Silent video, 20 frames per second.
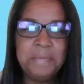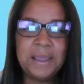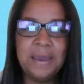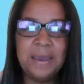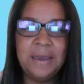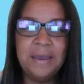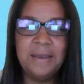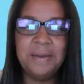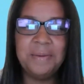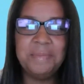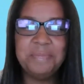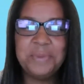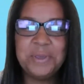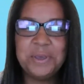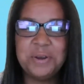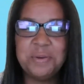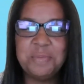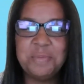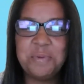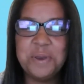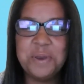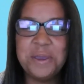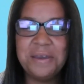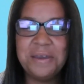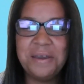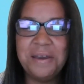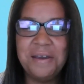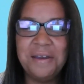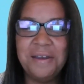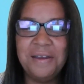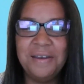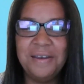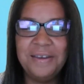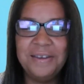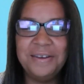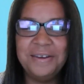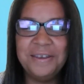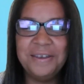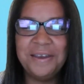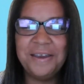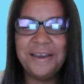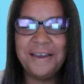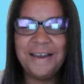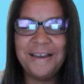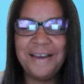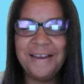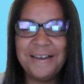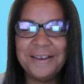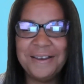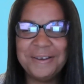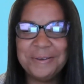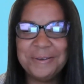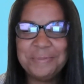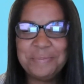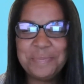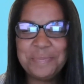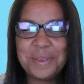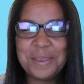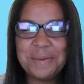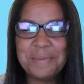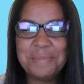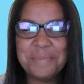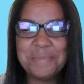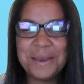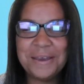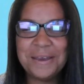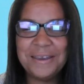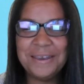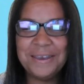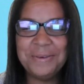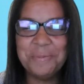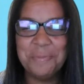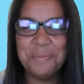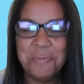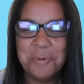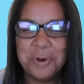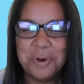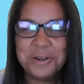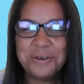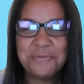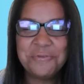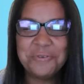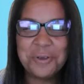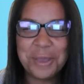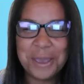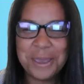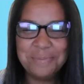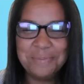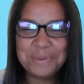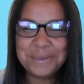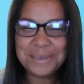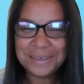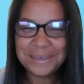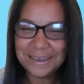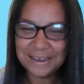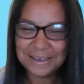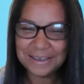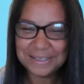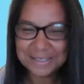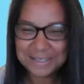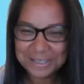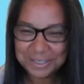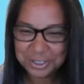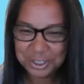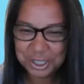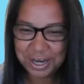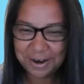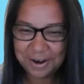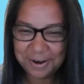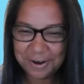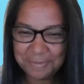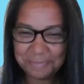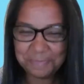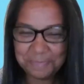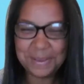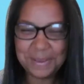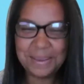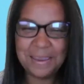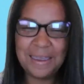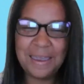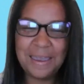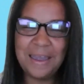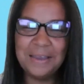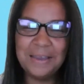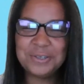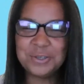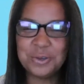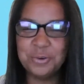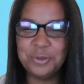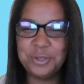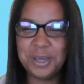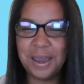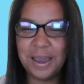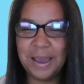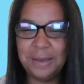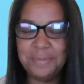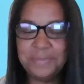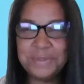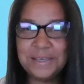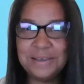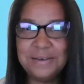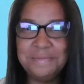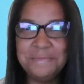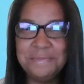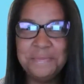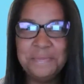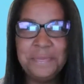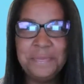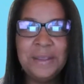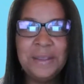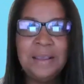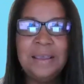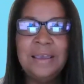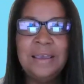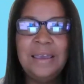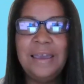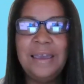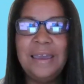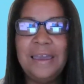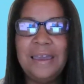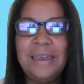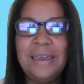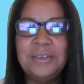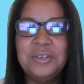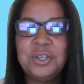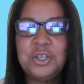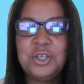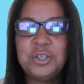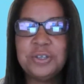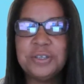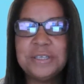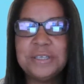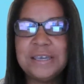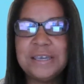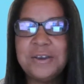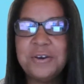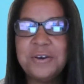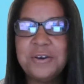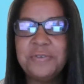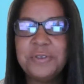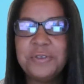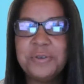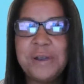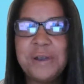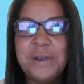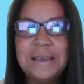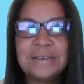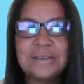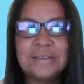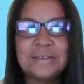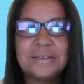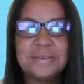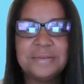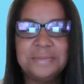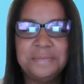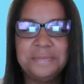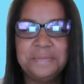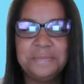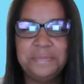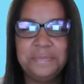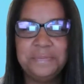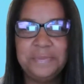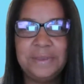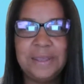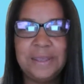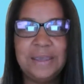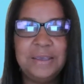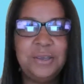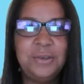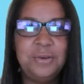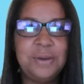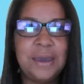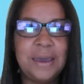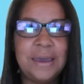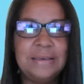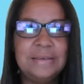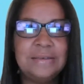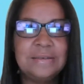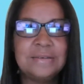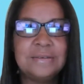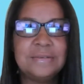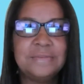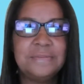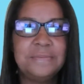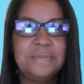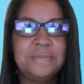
I'm going to bring on my wonderful MBEIC chair, Sonia Hobson, and she'll take over the rest. Thank you, guys.